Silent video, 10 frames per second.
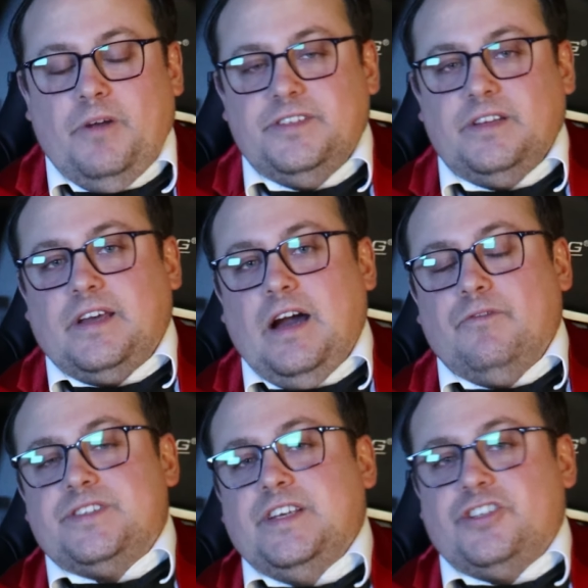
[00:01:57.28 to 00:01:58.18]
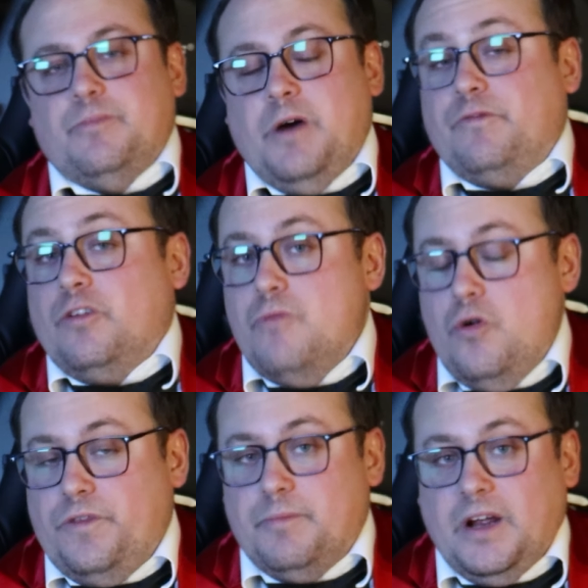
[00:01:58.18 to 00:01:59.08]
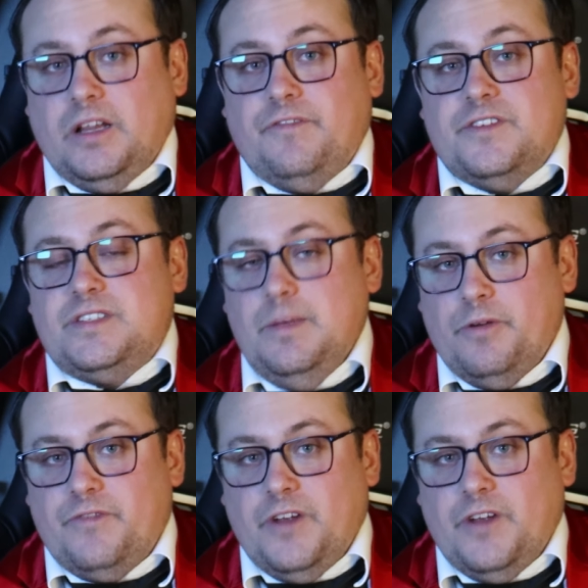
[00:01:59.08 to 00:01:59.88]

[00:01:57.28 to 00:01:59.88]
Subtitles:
Much like the conversation about vermouth in my Glyphid Sipper